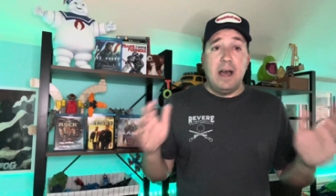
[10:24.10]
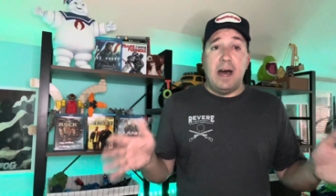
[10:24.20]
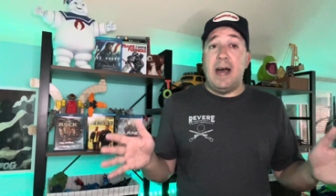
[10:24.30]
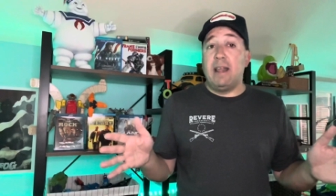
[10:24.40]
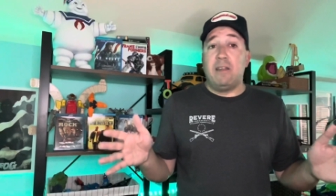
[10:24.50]

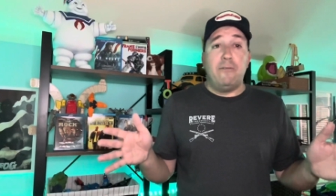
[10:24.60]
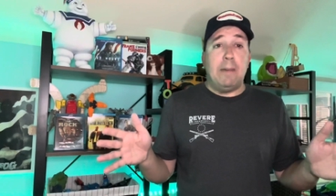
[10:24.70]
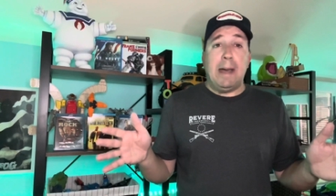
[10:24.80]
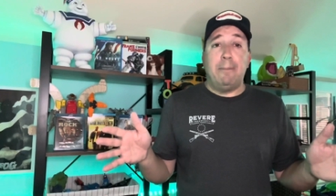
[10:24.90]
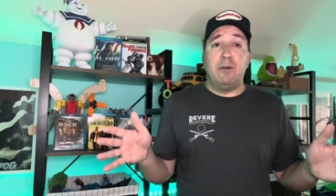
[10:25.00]
I love
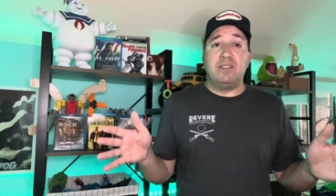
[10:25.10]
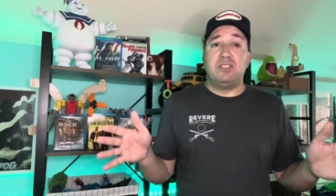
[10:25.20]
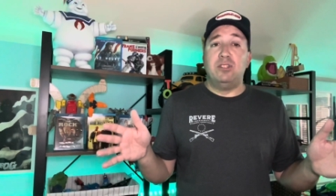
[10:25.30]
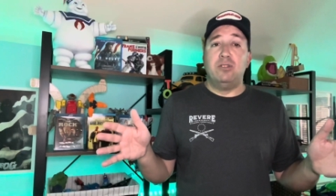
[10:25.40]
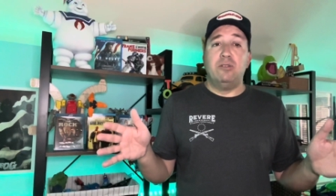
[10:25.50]
Bad Boys
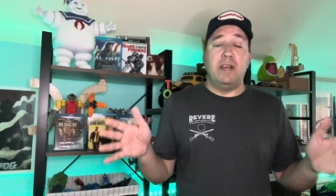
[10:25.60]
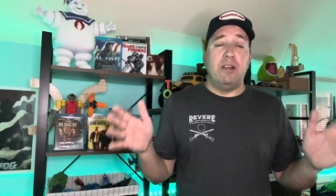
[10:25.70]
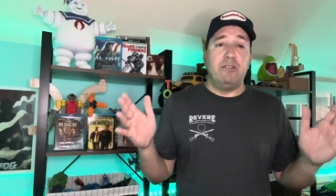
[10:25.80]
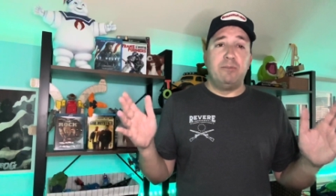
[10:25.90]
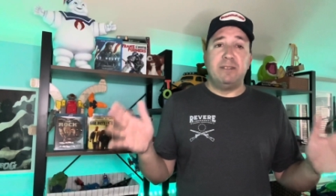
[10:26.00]
2. It
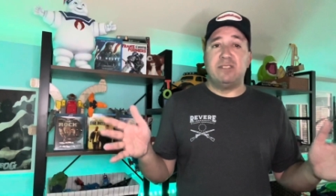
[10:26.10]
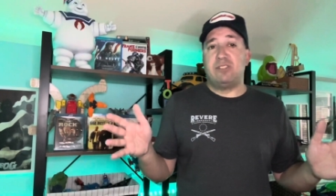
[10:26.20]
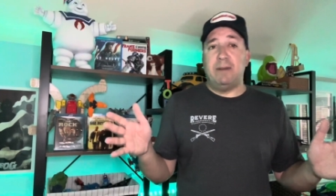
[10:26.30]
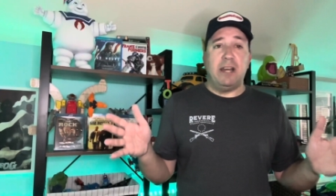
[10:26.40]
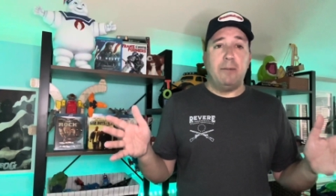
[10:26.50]
always brings a
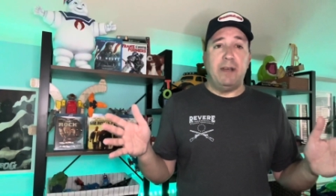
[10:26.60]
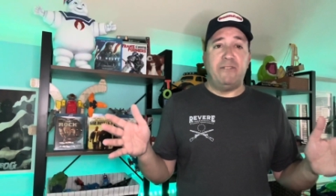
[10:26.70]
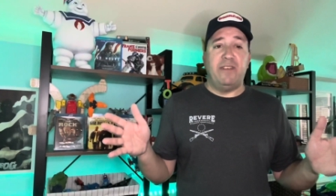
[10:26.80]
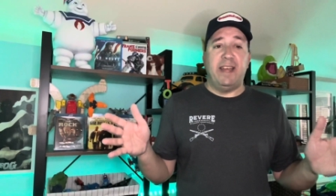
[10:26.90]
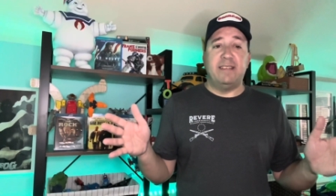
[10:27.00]
smile to my
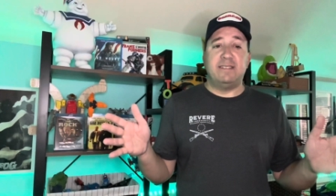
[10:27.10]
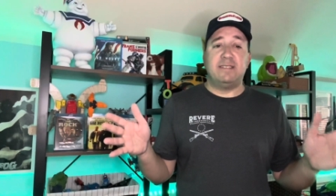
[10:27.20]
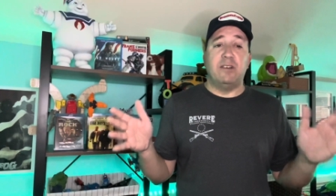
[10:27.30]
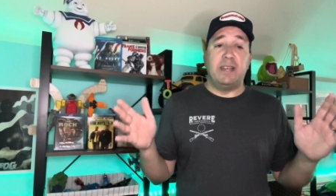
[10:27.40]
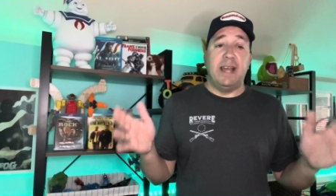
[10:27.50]
face.
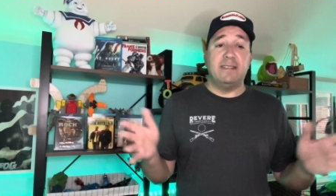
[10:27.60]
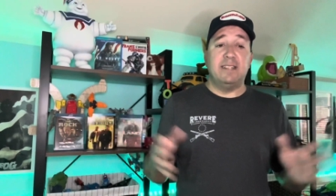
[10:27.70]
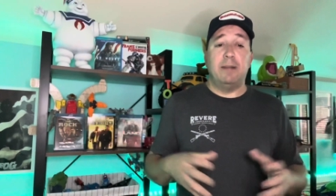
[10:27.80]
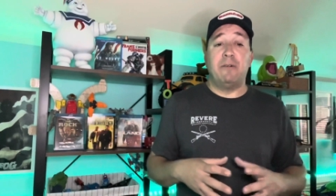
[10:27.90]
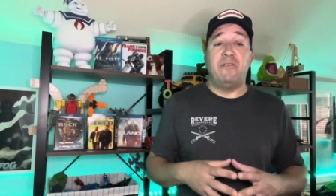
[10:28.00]
So yes,
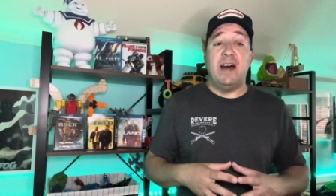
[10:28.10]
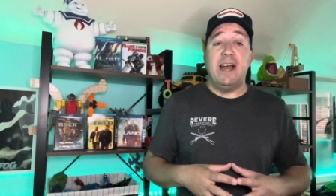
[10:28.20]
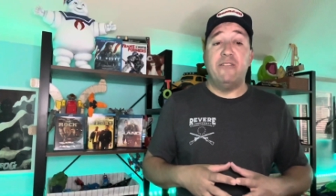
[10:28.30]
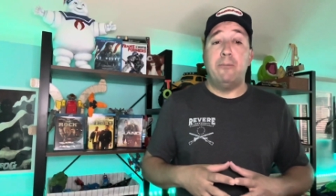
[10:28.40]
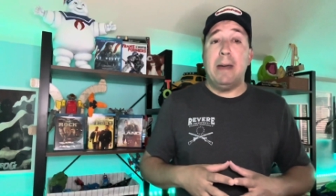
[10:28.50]
at number
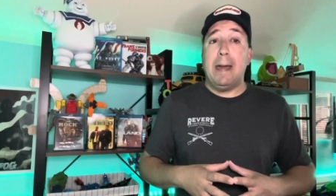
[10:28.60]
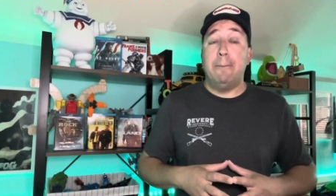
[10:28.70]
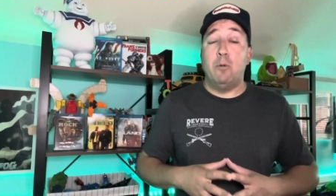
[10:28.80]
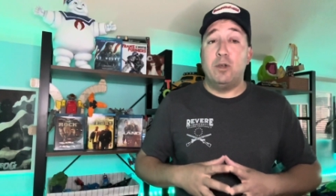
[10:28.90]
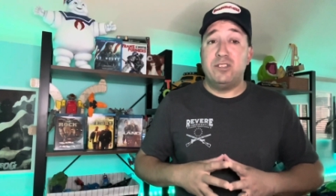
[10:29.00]
five,
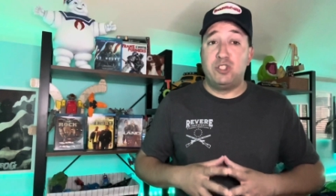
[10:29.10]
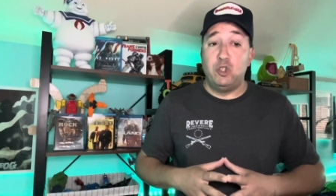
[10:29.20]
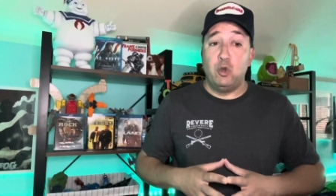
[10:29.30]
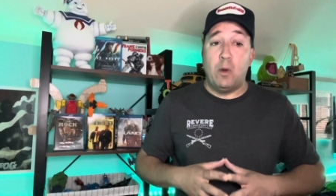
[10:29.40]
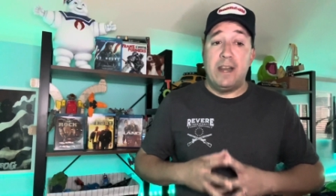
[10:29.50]
Bad Boys 2.